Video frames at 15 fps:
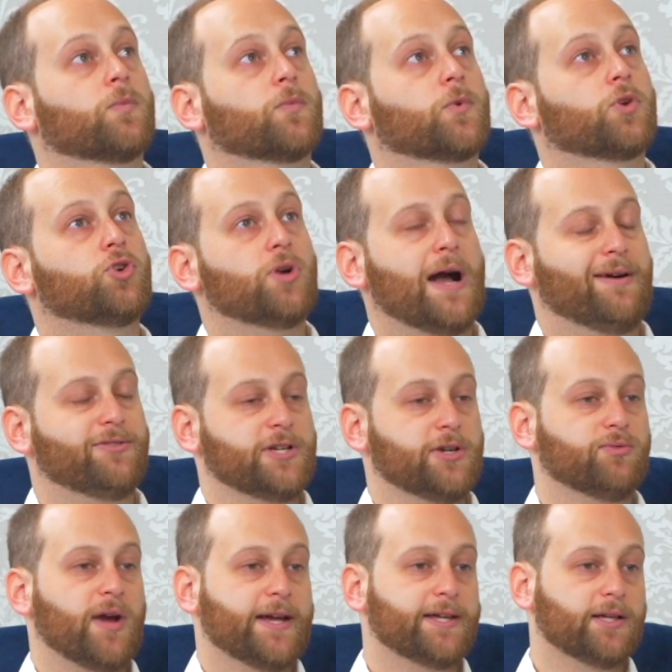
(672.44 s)

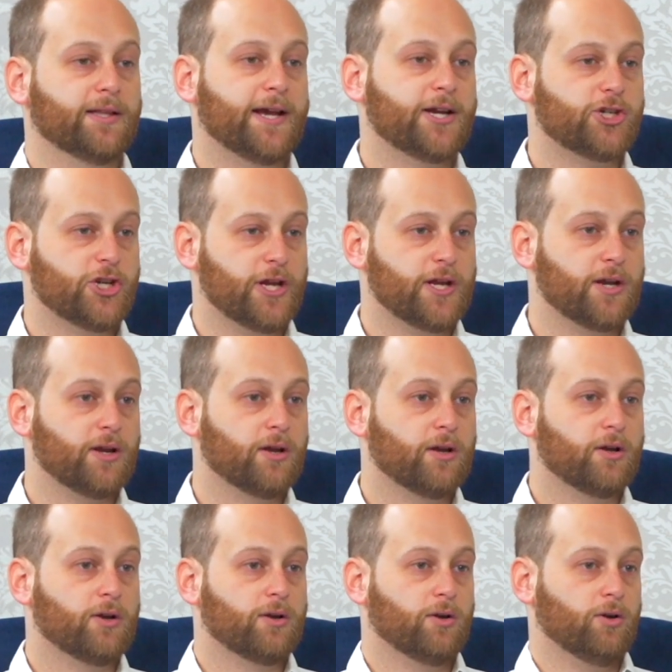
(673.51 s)
crafting regulation
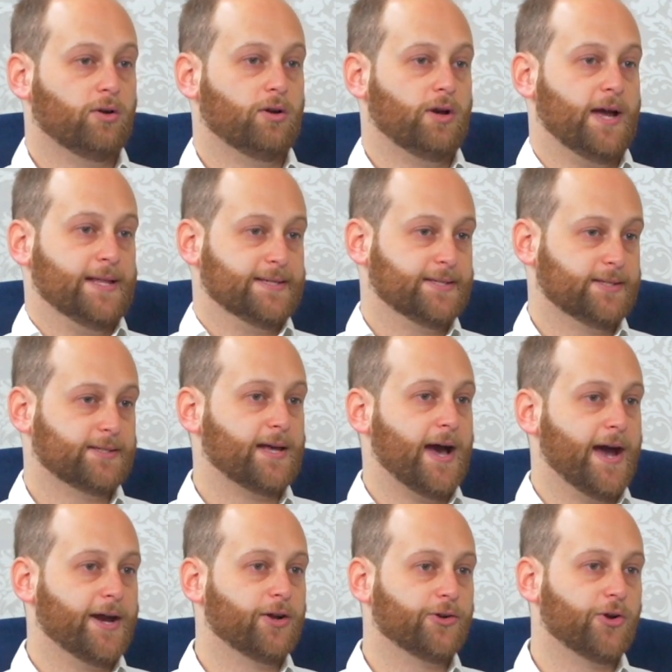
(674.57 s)
and
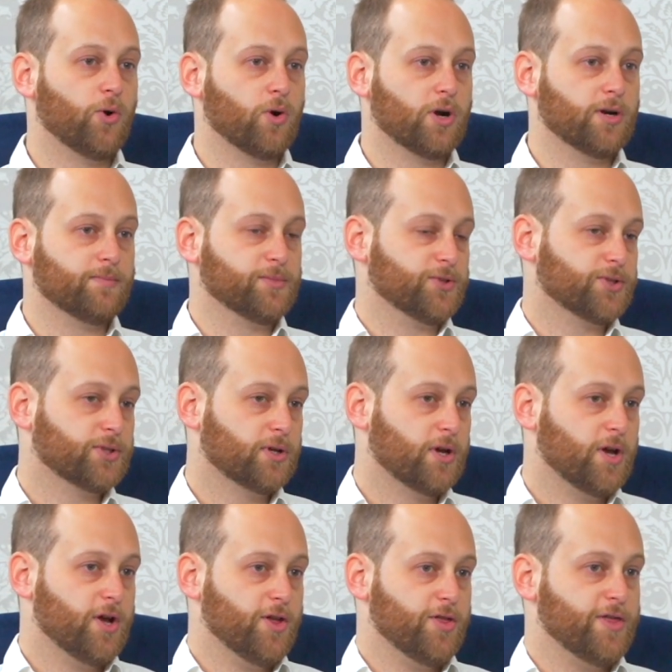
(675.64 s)
societal norms
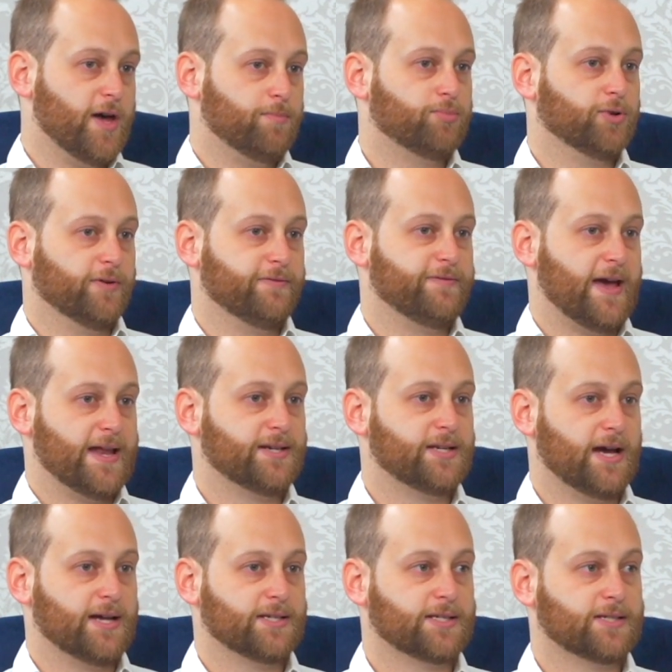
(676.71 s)
that prevent
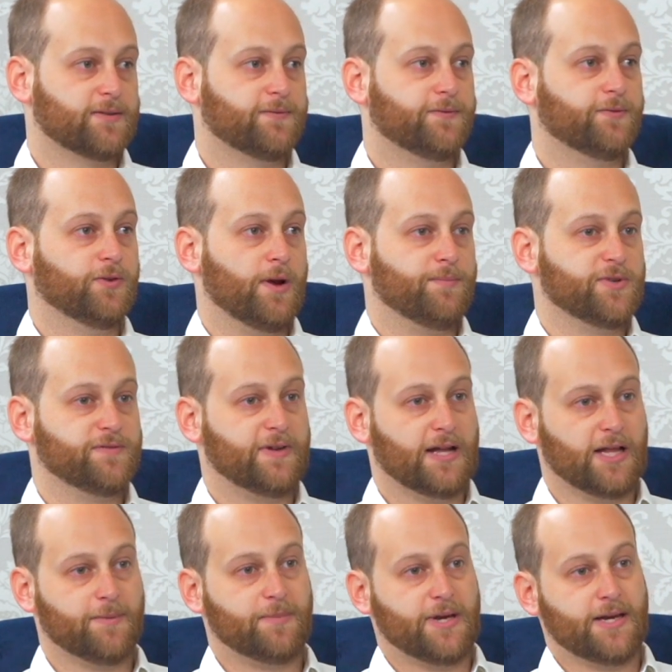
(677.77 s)
us from
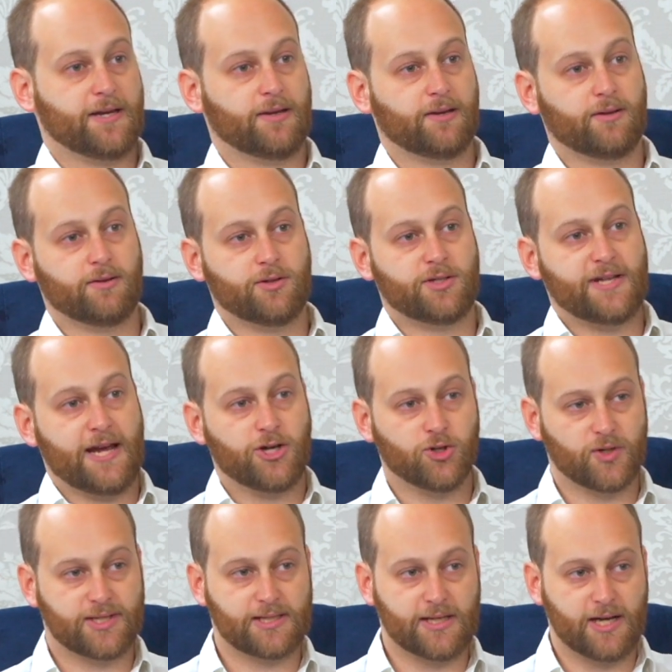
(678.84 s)
developing
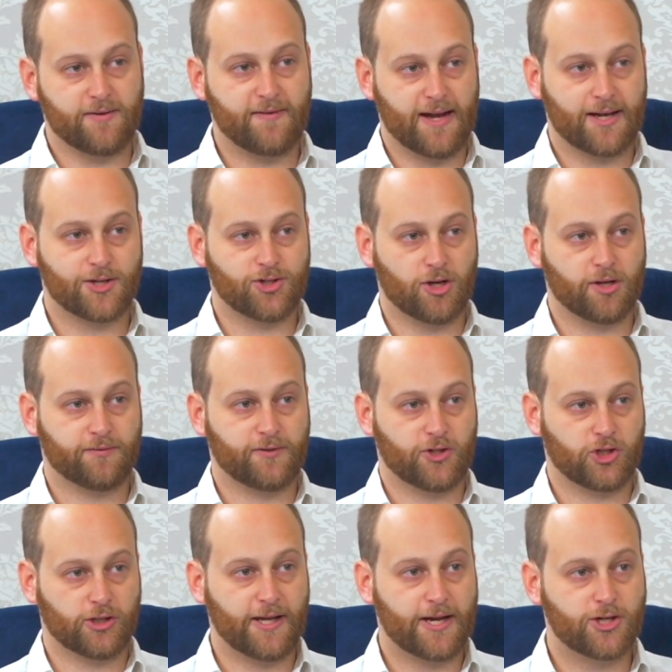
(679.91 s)
dangerously advanced
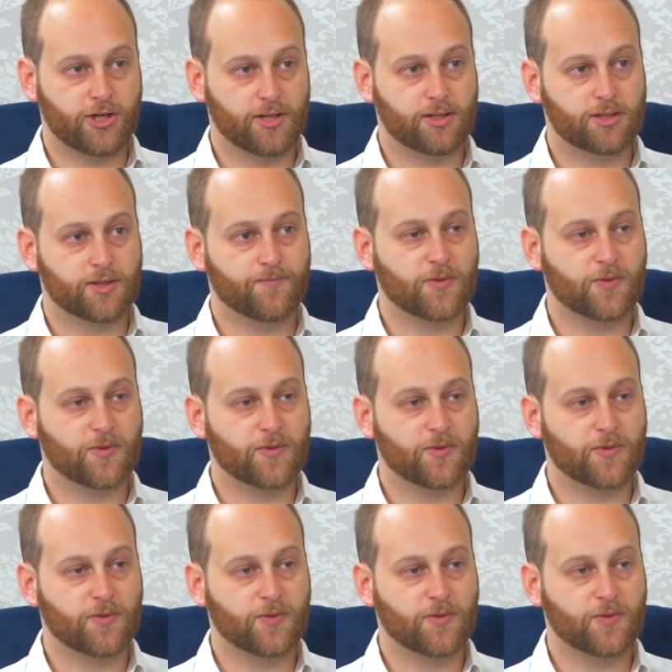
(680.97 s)
artificial agents